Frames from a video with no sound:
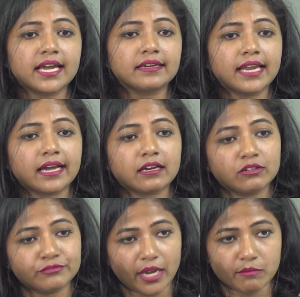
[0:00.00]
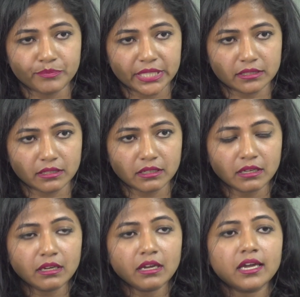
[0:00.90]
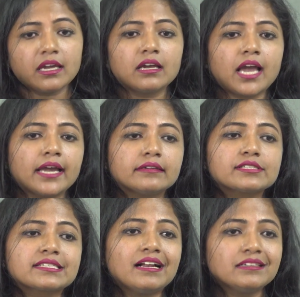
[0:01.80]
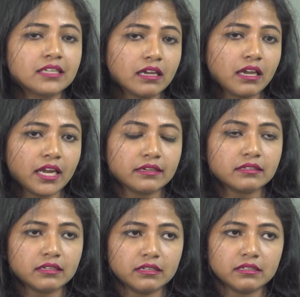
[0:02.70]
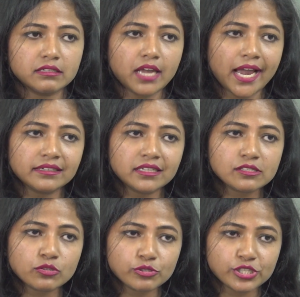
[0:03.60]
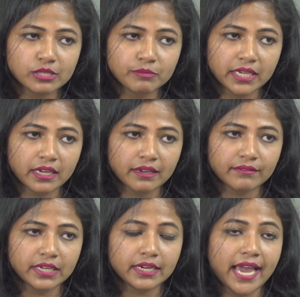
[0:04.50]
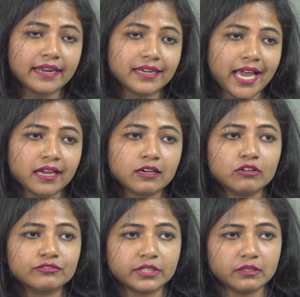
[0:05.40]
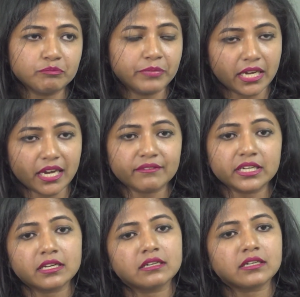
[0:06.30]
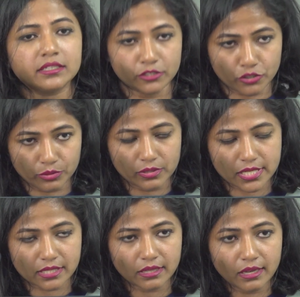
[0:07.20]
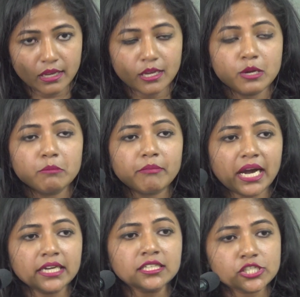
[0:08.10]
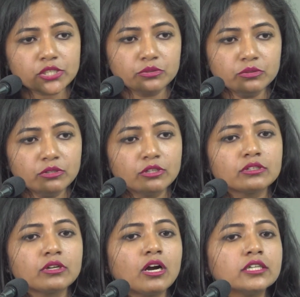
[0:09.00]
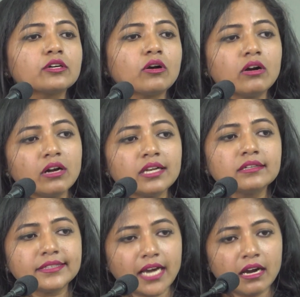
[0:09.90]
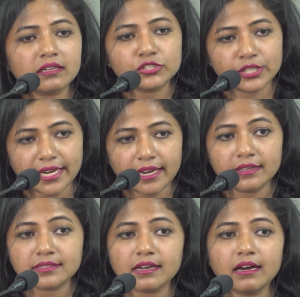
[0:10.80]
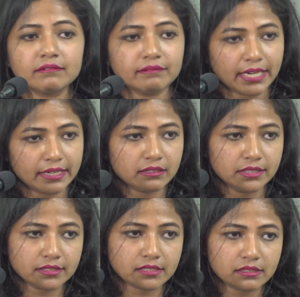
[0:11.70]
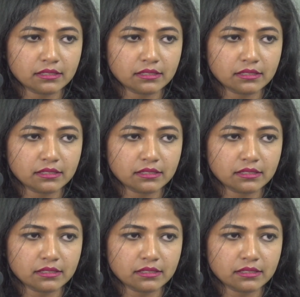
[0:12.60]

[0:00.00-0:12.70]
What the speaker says: and lack of empathy, and resulting in antisocial behavior and lack of behavioral controls. Mind you, not all dark triads are violent.